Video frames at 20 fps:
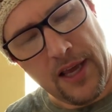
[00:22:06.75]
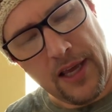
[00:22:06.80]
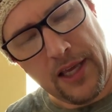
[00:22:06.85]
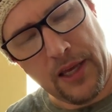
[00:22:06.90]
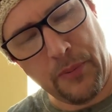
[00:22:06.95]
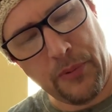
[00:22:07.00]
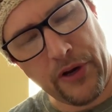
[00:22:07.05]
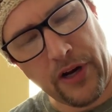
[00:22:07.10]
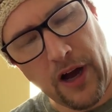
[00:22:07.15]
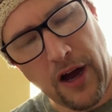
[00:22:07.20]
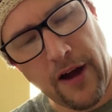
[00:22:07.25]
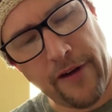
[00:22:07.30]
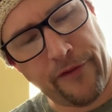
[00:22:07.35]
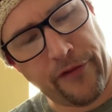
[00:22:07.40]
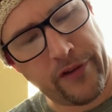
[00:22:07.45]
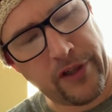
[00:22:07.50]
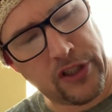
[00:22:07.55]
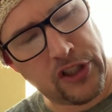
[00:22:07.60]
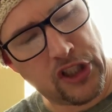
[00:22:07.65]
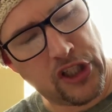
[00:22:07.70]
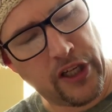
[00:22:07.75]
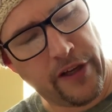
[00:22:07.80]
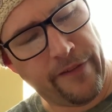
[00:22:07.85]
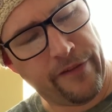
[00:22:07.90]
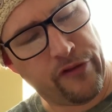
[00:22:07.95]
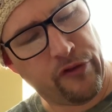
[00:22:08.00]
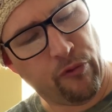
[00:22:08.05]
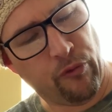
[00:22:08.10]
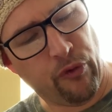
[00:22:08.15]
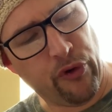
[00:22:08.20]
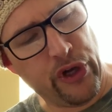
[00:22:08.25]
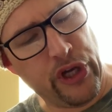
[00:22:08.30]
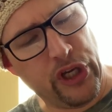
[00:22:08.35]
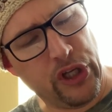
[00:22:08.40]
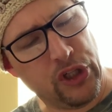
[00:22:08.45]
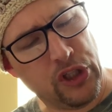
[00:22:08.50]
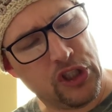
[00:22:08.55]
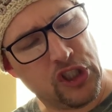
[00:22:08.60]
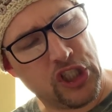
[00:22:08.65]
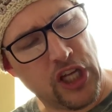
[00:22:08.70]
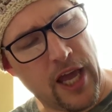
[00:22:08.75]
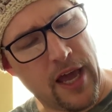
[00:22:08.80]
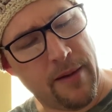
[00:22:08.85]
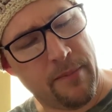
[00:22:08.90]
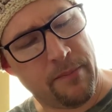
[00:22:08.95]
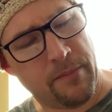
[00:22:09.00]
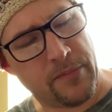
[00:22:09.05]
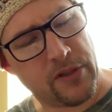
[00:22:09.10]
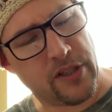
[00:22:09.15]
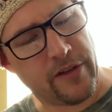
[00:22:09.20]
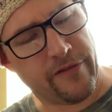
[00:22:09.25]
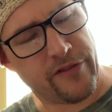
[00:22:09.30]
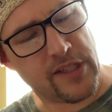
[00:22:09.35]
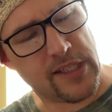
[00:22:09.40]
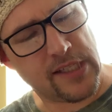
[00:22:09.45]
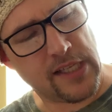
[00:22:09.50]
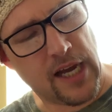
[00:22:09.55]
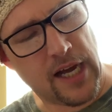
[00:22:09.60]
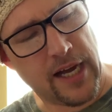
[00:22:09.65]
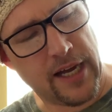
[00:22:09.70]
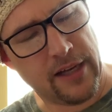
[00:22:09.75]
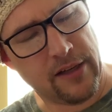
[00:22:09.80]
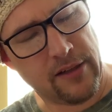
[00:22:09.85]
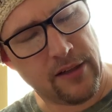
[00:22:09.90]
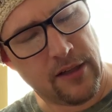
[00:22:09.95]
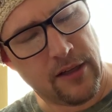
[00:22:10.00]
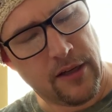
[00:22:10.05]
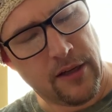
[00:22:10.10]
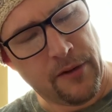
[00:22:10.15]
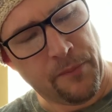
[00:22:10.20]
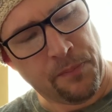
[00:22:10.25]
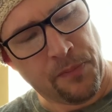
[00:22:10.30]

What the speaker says: he would often achieve real gems of style,